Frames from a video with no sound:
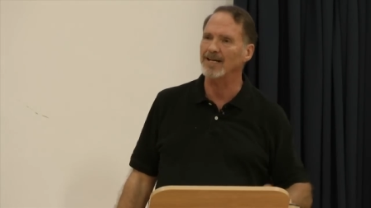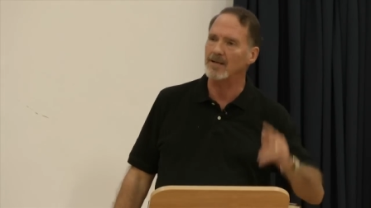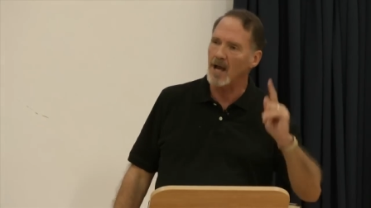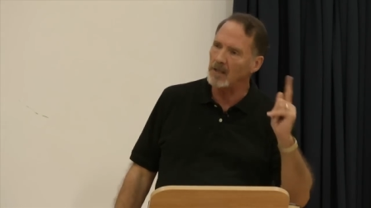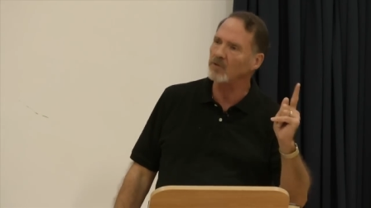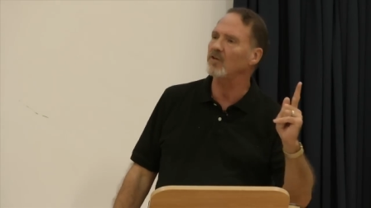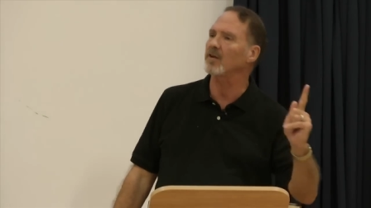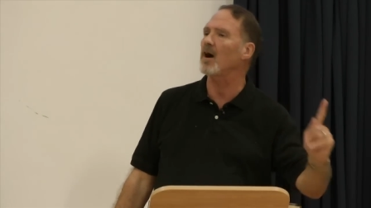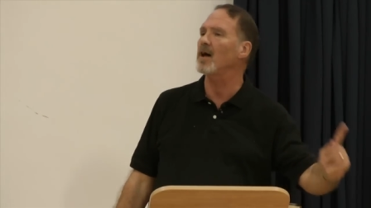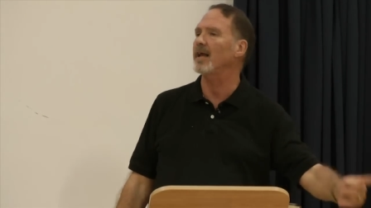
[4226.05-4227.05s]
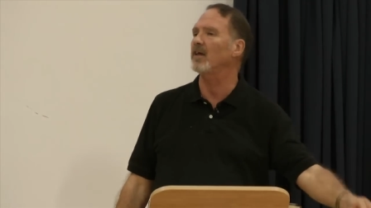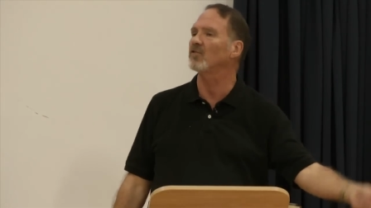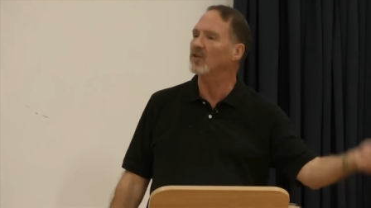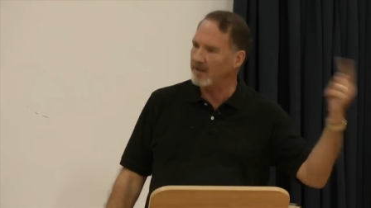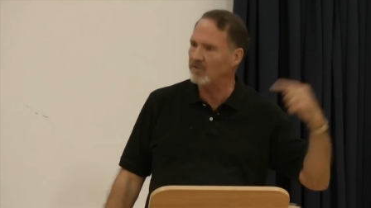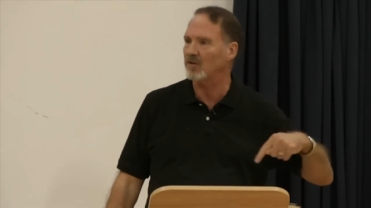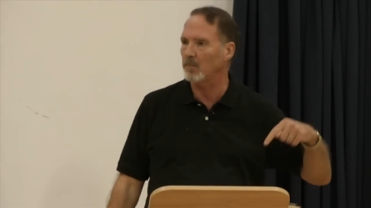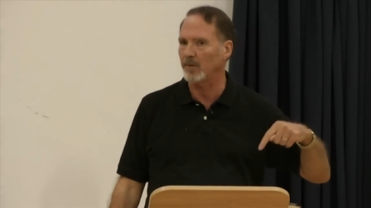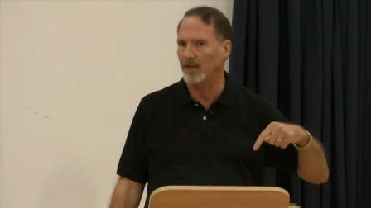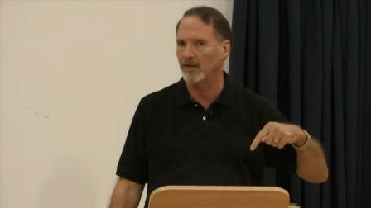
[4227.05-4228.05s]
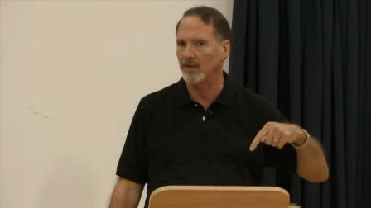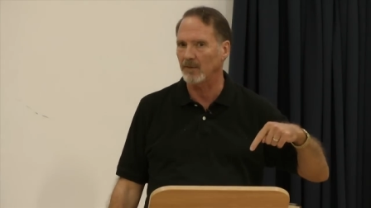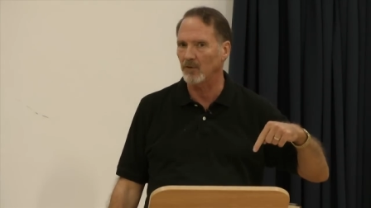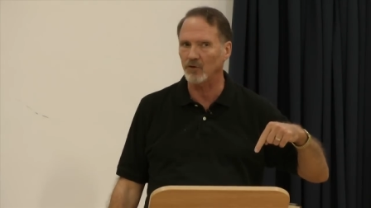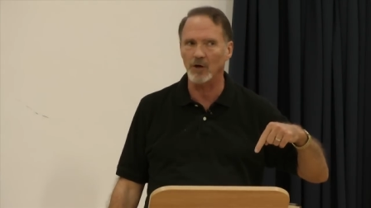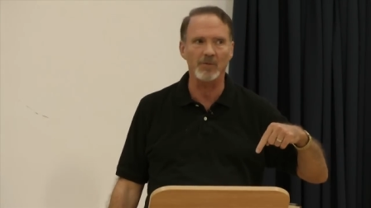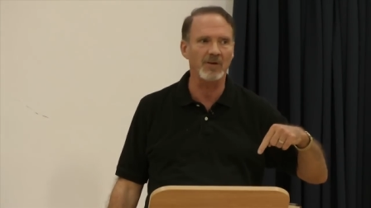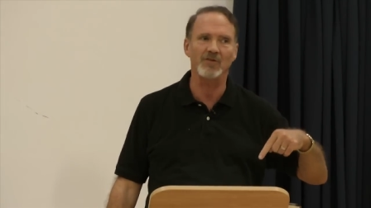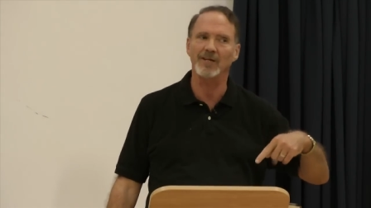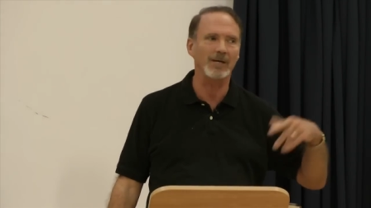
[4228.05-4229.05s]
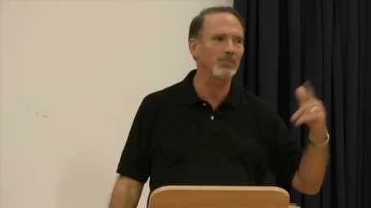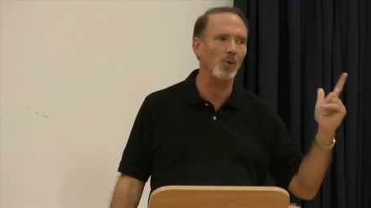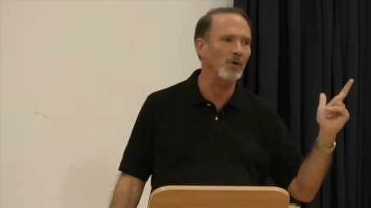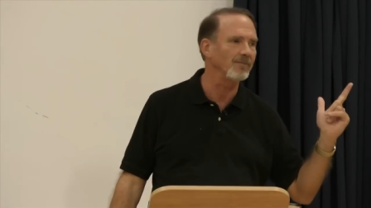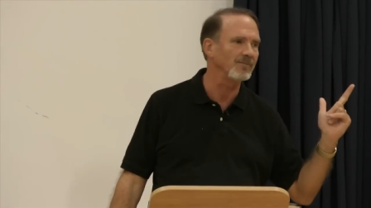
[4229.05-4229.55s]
acknowledges that God has done something in the circumstance, they get more.